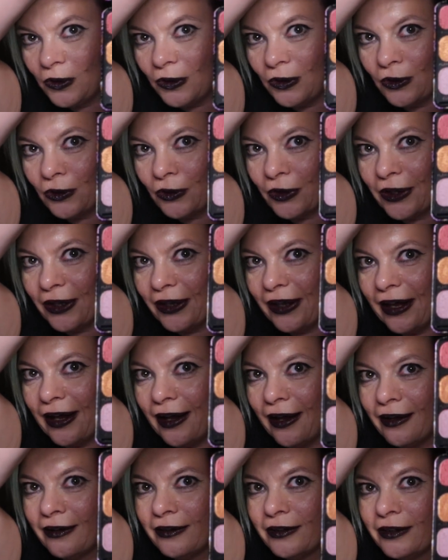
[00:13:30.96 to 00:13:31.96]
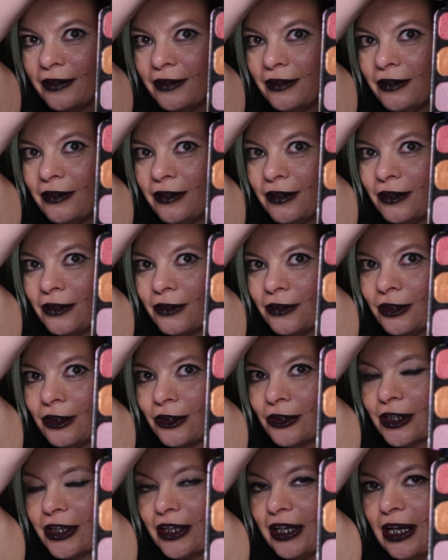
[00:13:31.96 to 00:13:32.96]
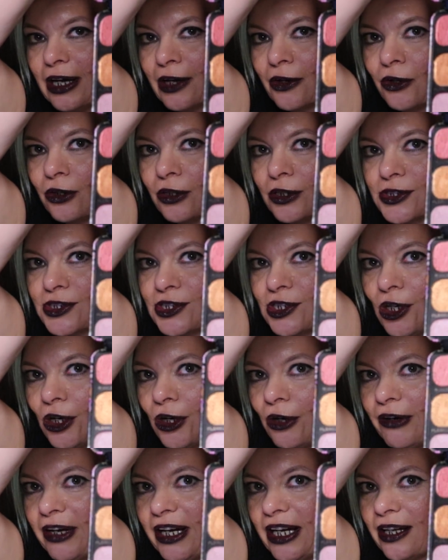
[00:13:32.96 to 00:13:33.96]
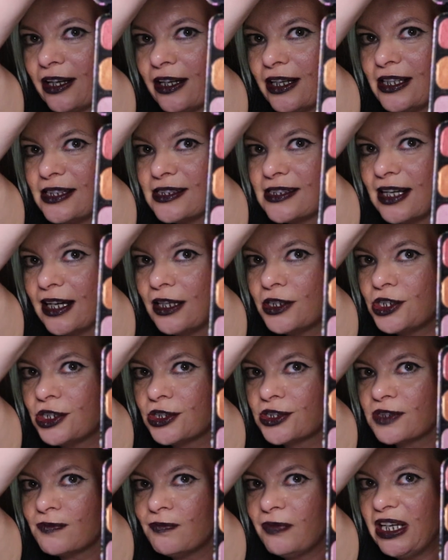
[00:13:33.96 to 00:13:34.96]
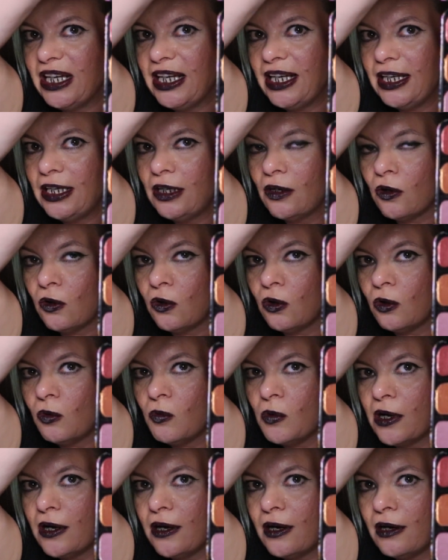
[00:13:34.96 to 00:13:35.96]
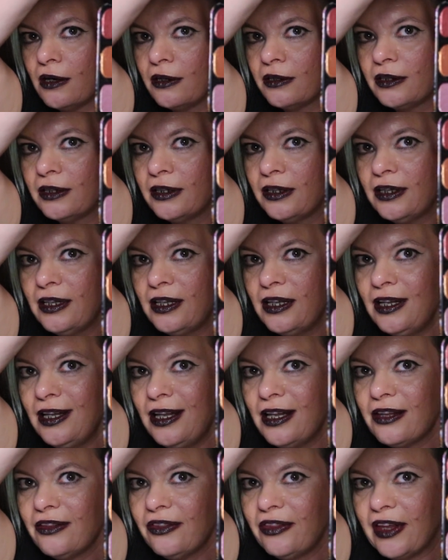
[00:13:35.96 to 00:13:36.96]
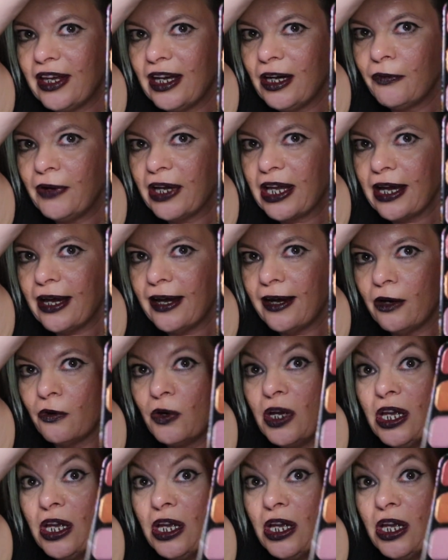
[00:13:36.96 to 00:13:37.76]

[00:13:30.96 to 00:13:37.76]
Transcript: Look at that colour story. Is that just me or what? There we go.